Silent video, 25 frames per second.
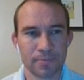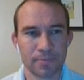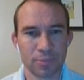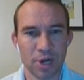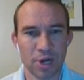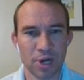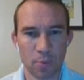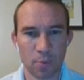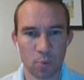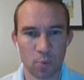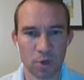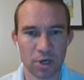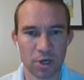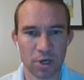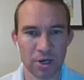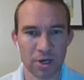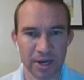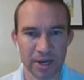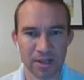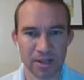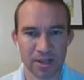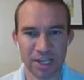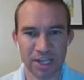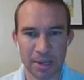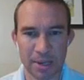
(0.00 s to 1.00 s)
prep
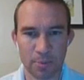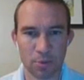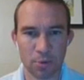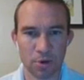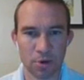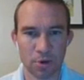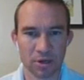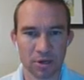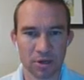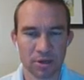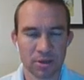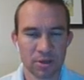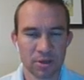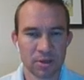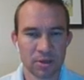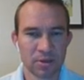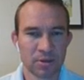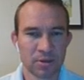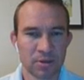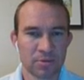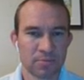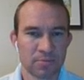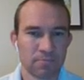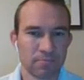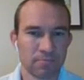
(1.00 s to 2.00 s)
work and cleanup work
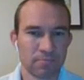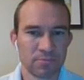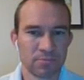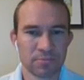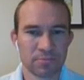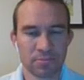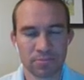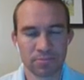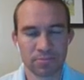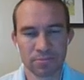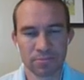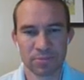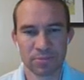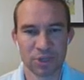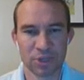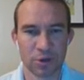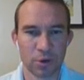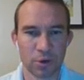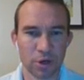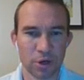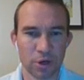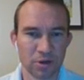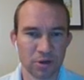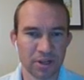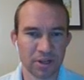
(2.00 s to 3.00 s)

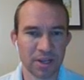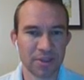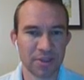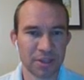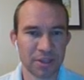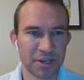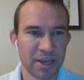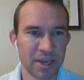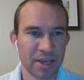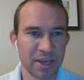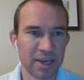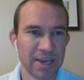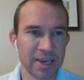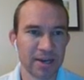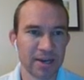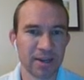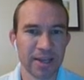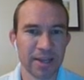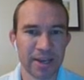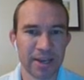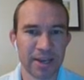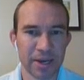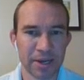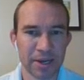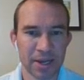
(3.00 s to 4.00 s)
early in the day
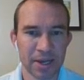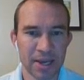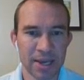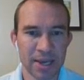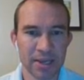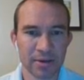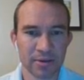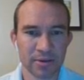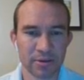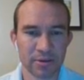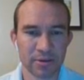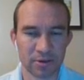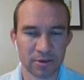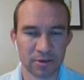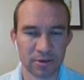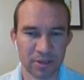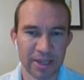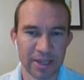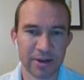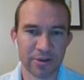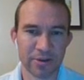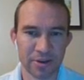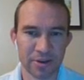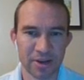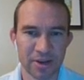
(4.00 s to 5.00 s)
and late at night, or
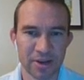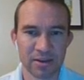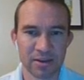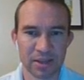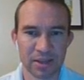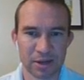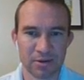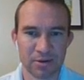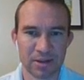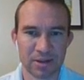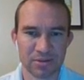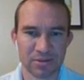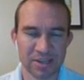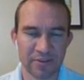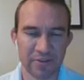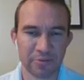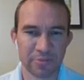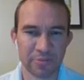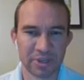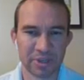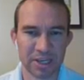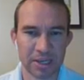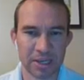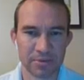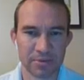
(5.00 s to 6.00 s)
later in the night, like around
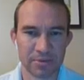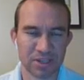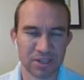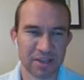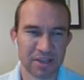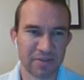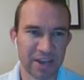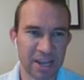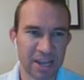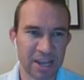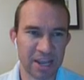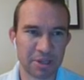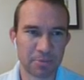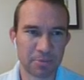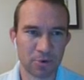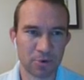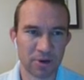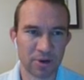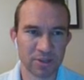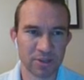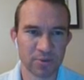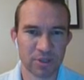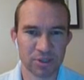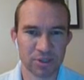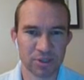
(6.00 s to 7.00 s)
7 p.m. 7 a.m. in the
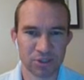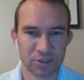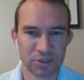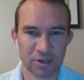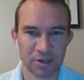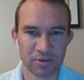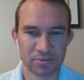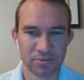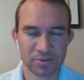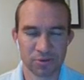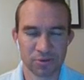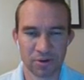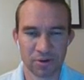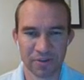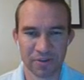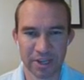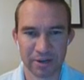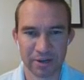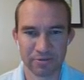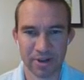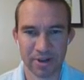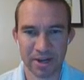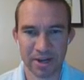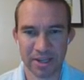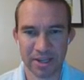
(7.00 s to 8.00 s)
morning, then they'll start sort of
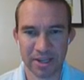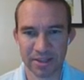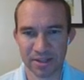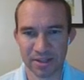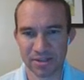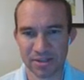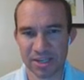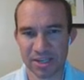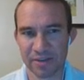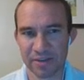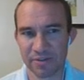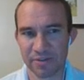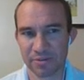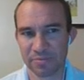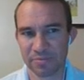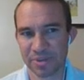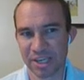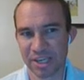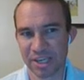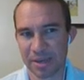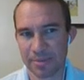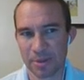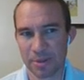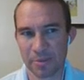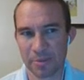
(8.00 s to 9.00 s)
getting ready, and then 7
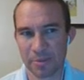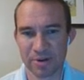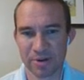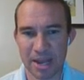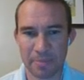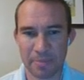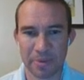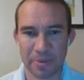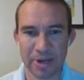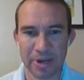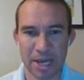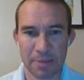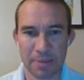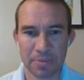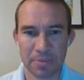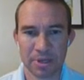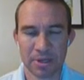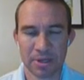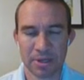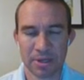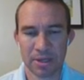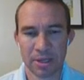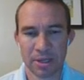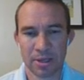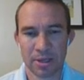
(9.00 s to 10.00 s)
p.m. they'll be wrapping up.
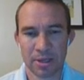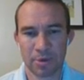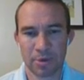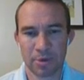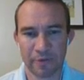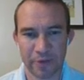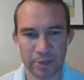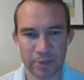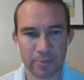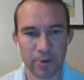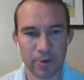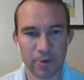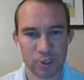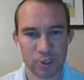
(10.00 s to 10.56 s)
But for the